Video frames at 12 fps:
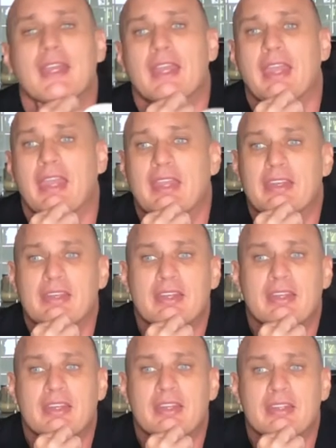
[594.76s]
And
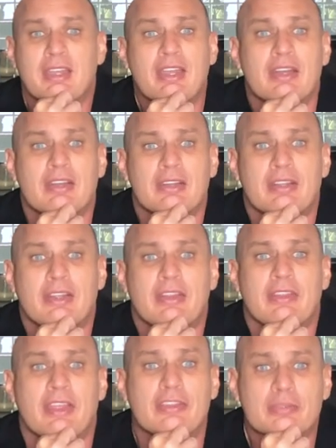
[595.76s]
yeah,
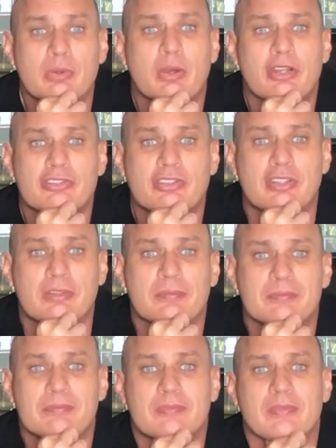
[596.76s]
thanks for watching.
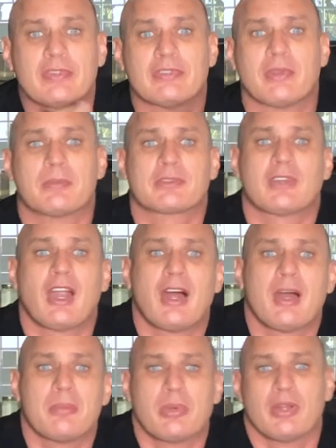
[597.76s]

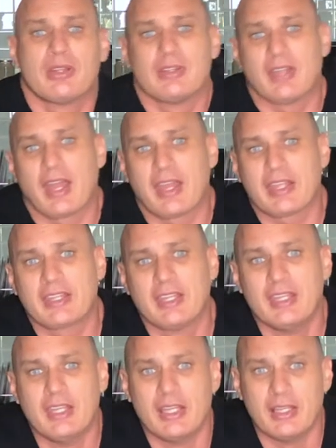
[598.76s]
Subscribe, like,
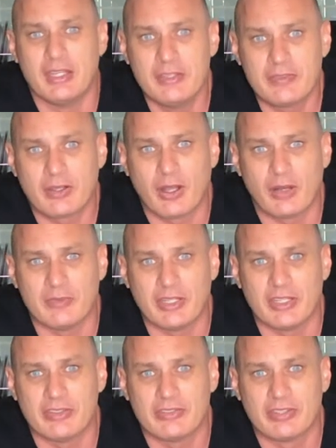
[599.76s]
leave a
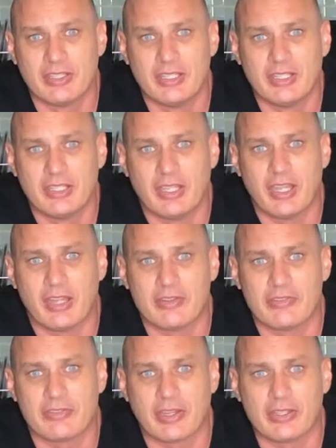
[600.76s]
comment, and
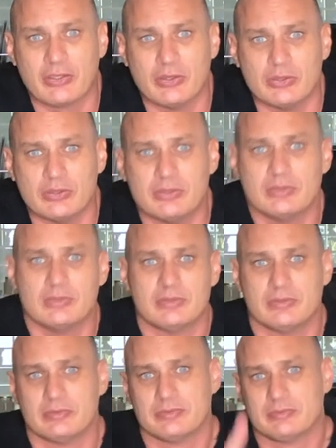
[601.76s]
stay cool.